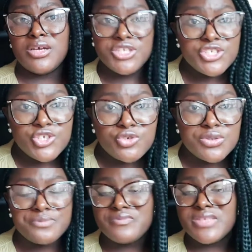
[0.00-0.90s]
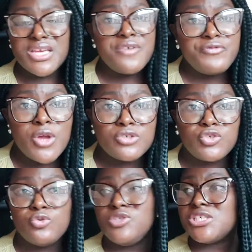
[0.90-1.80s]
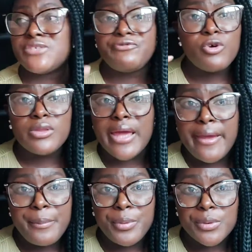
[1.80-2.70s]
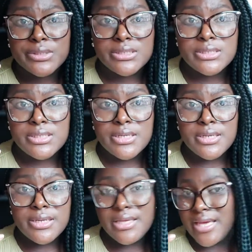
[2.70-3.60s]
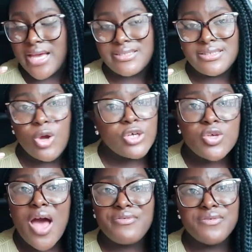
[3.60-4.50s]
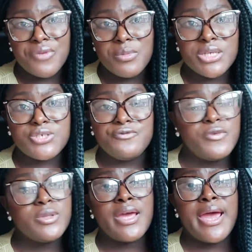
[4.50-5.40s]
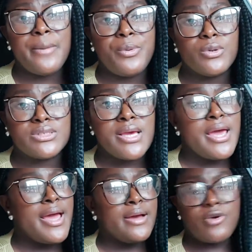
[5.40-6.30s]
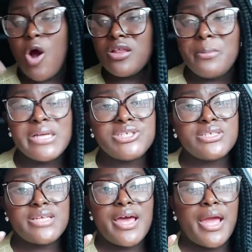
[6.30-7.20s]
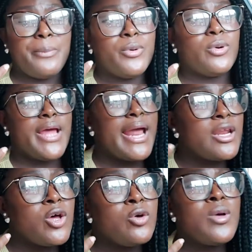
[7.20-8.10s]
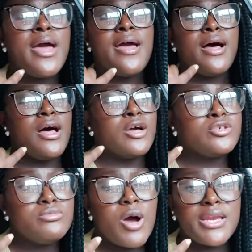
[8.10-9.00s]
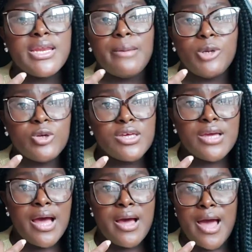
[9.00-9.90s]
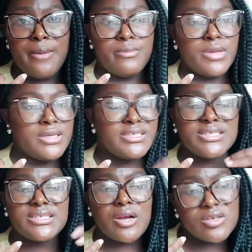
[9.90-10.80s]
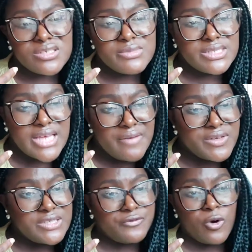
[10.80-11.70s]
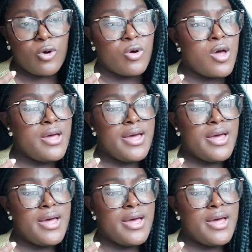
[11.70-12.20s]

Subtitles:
industry. If not, to just phone the airport. Yes, they also have information. Phone the airport. Call the Manchester airport. Hello, good morning. I'm looking. Is this the customer service for